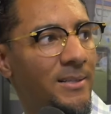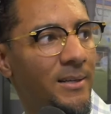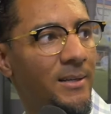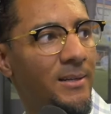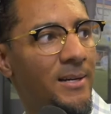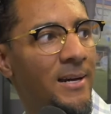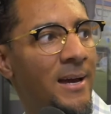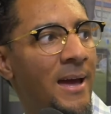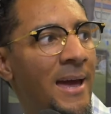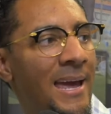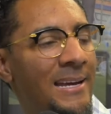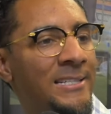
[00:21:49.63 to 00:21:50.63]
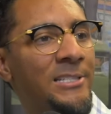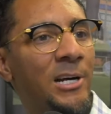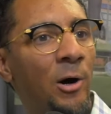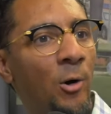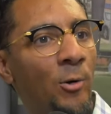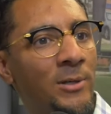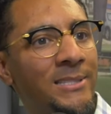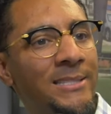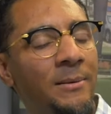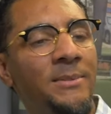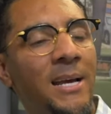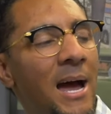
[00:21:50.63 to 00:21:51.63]
Mm-hmm. So
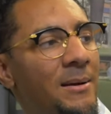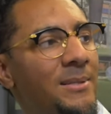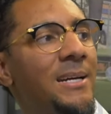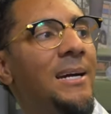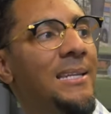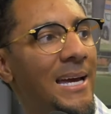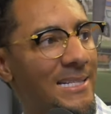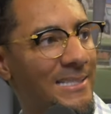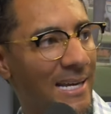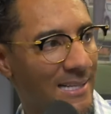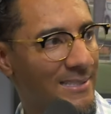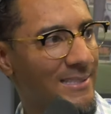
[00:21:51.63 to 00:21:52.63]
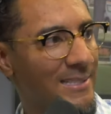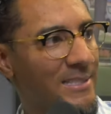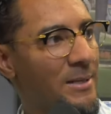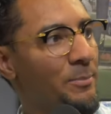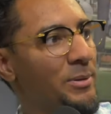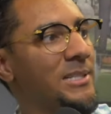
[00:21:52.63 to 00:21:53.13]
sometimes the collection agencies yeah.